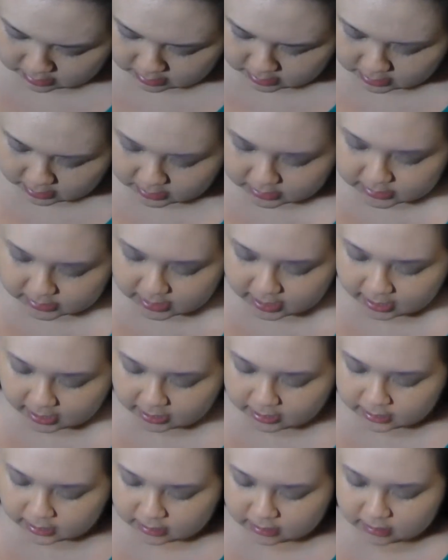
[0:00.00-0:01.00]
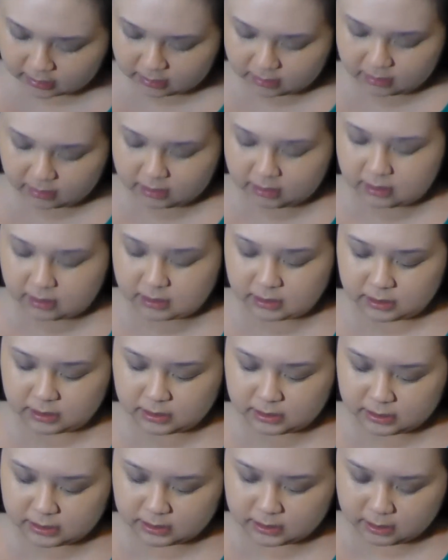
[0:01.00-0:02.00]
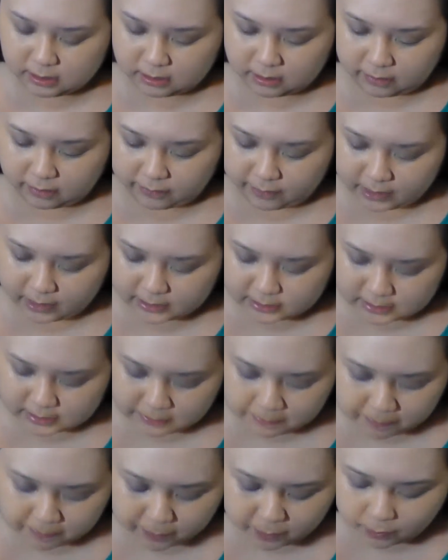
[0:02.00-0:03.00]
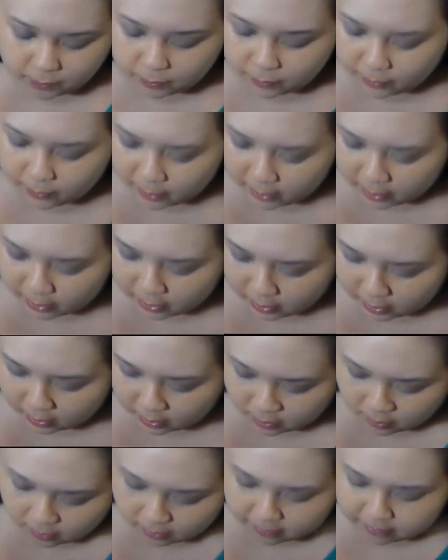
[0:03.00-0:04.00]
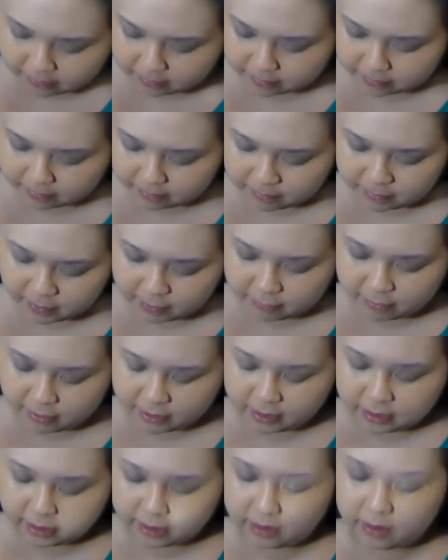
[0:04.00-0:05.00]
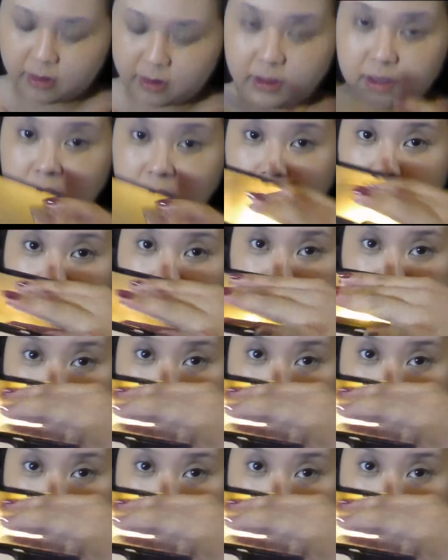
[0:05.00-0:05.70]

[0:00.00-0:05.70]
inside is a very simple mirror on the